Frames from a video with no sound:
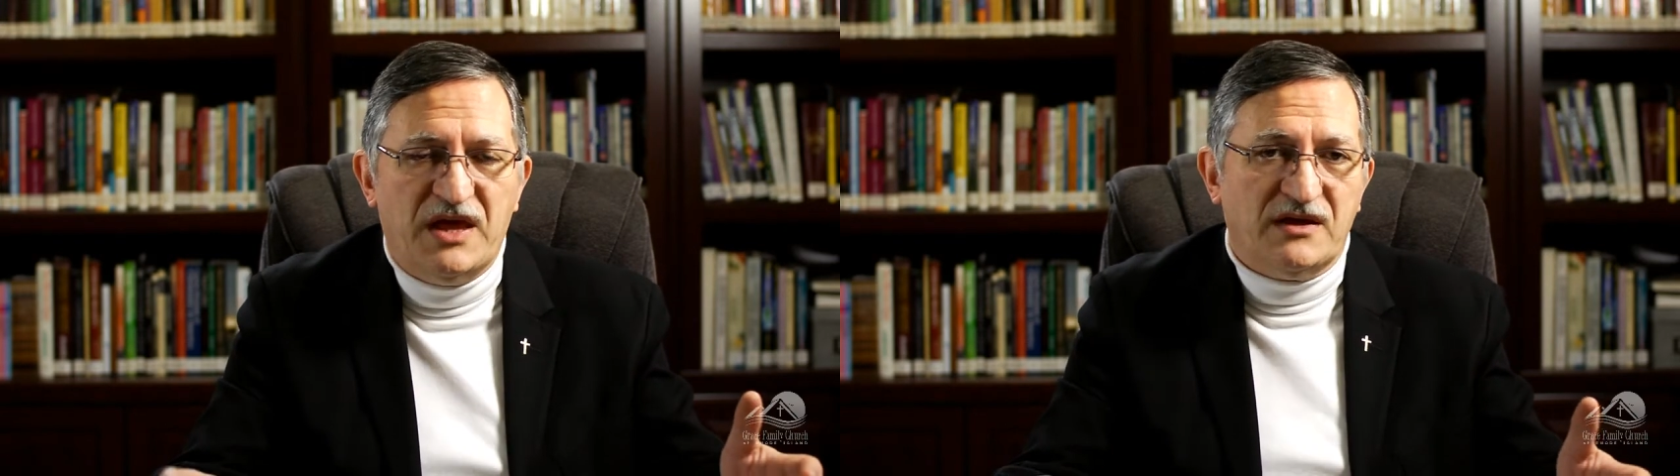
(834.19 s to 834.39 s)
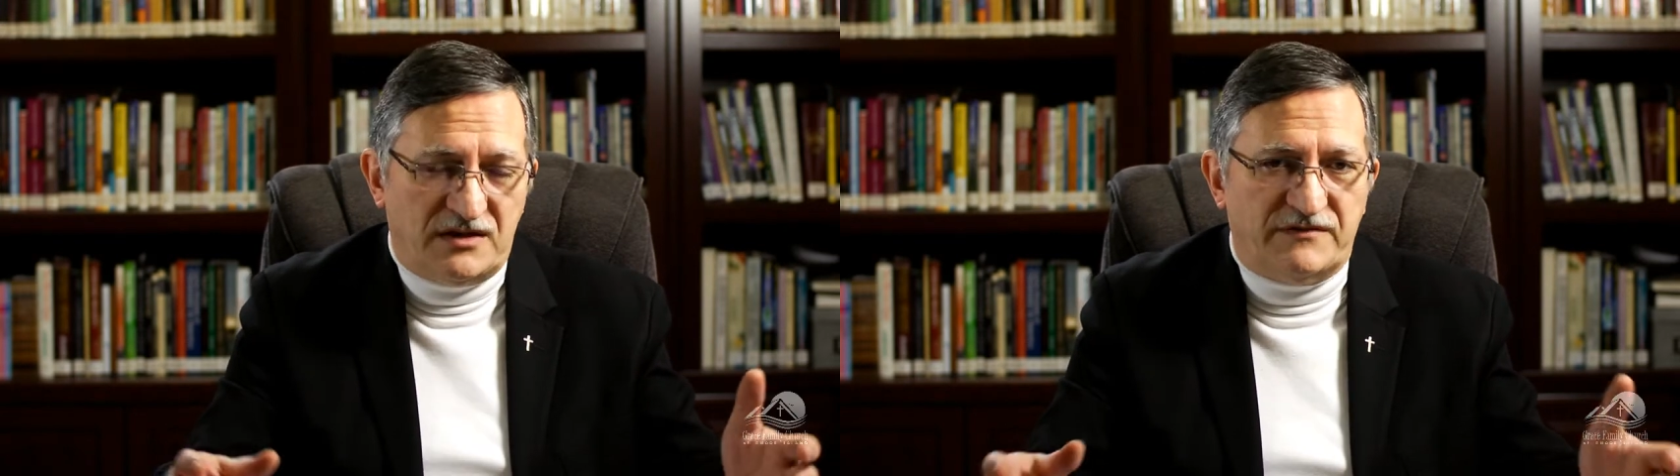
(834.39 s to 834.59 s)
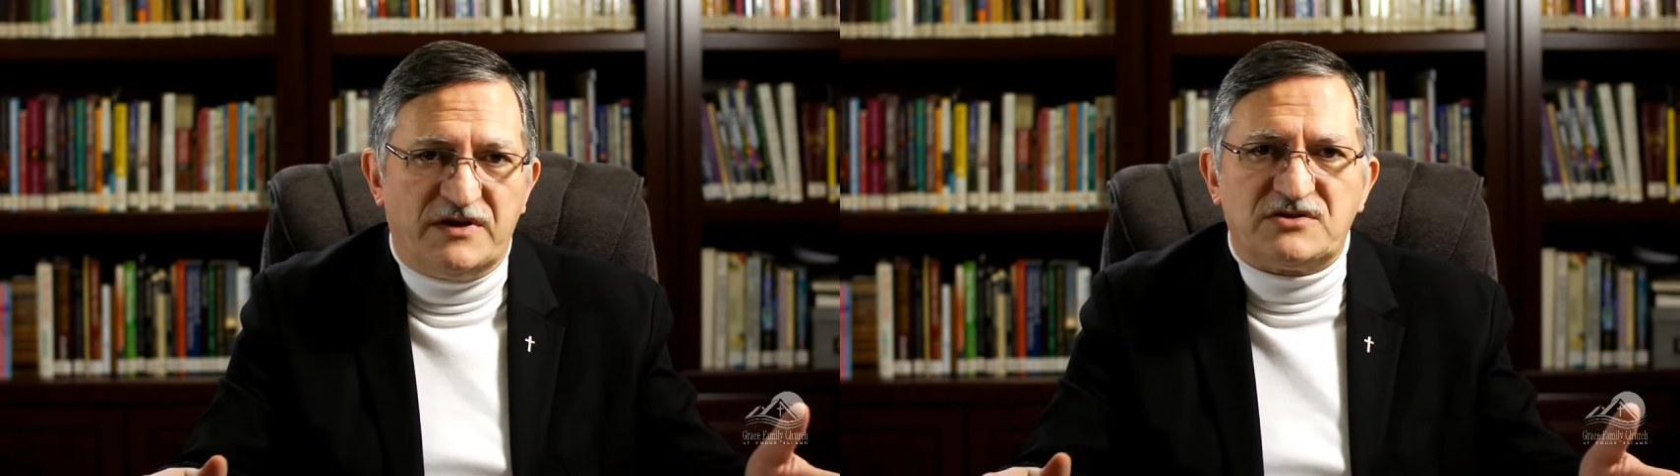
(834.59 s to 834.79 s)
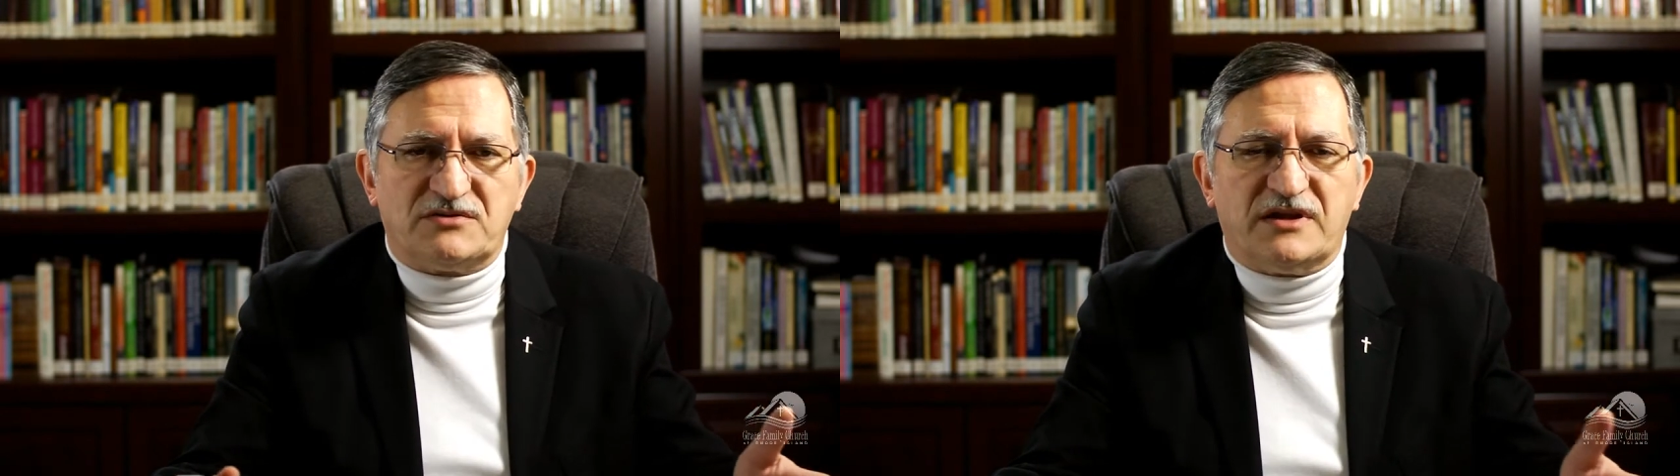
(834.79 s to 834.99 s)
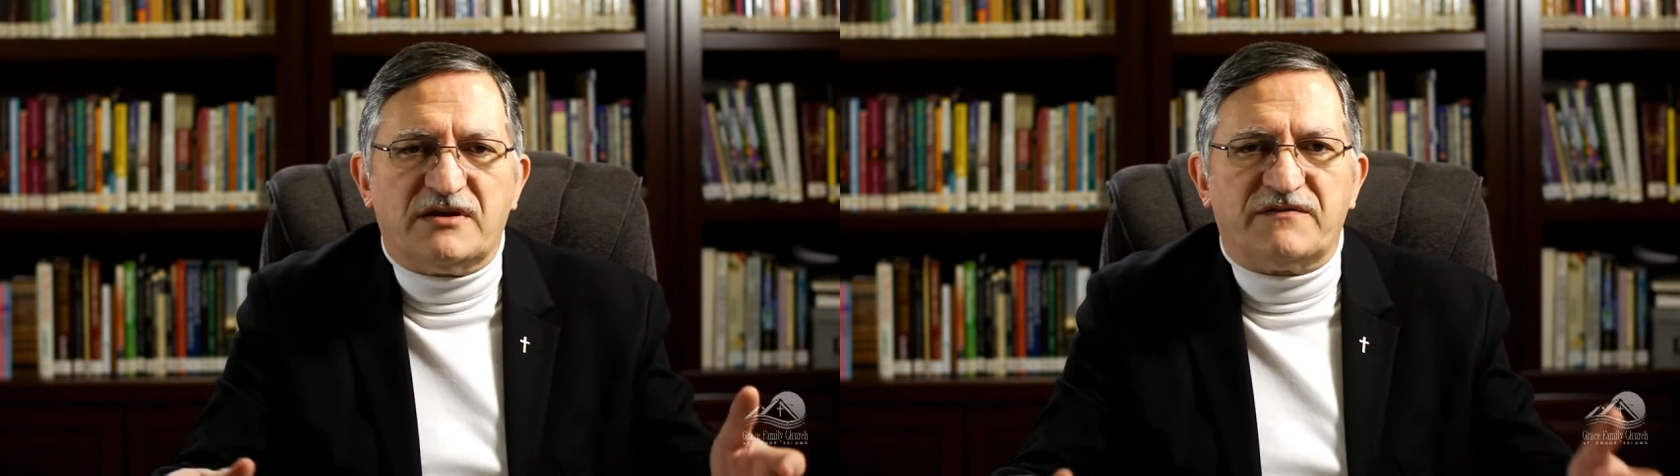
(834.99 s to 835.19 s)
They
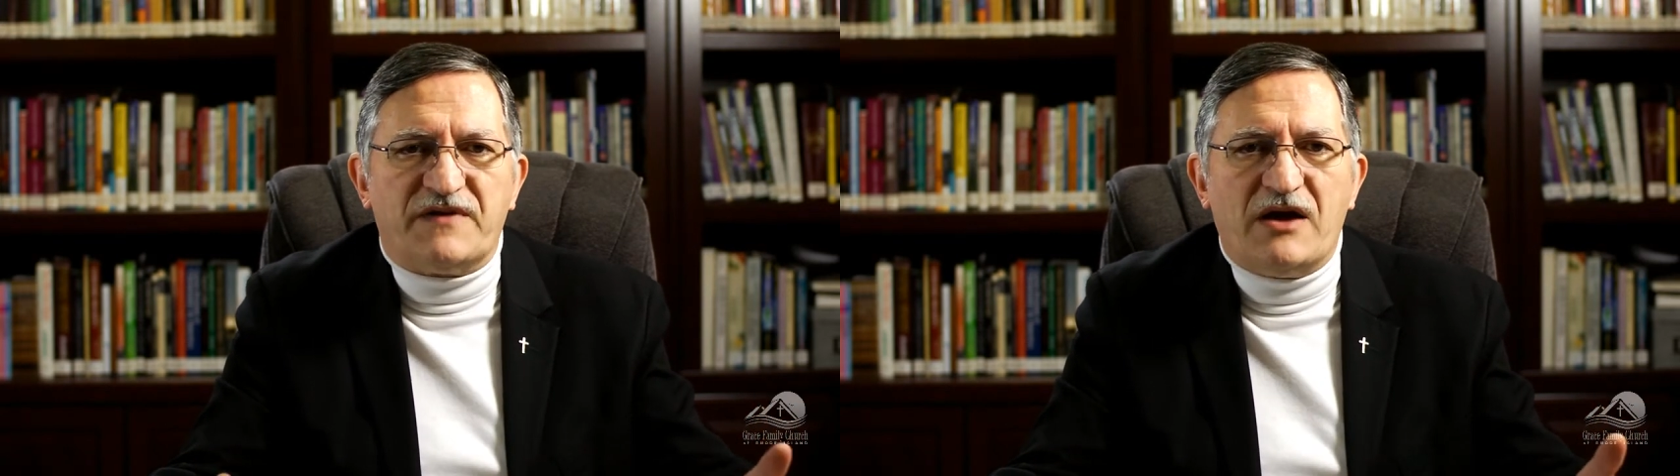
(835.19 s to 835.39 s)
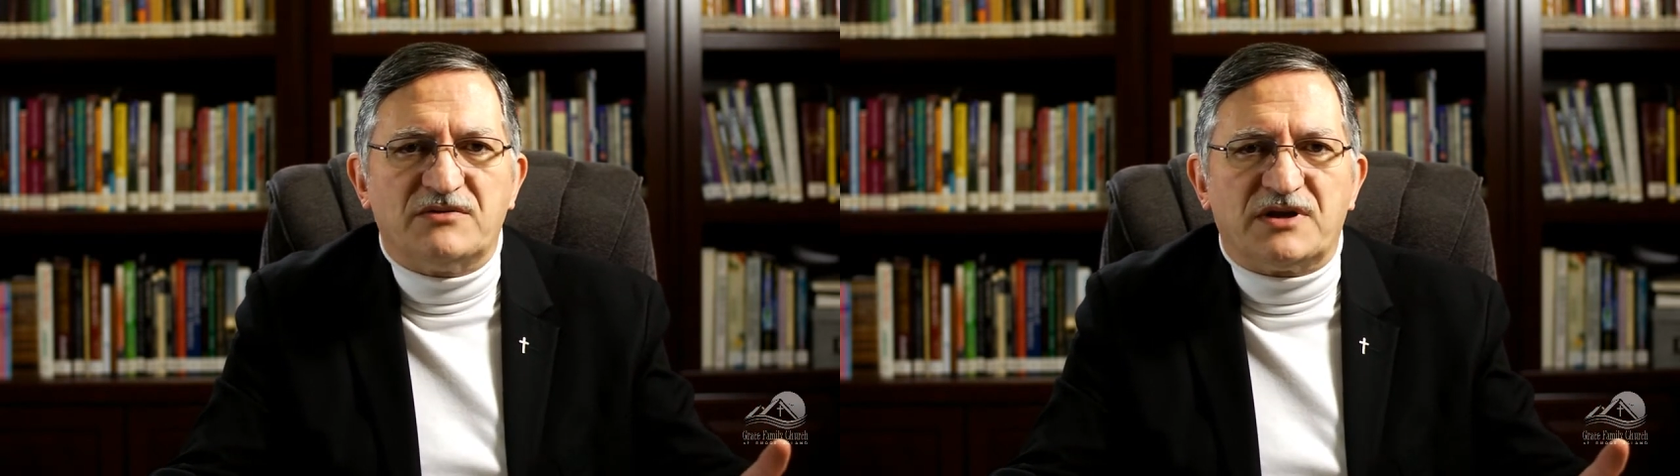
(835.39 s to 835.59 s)
eventually found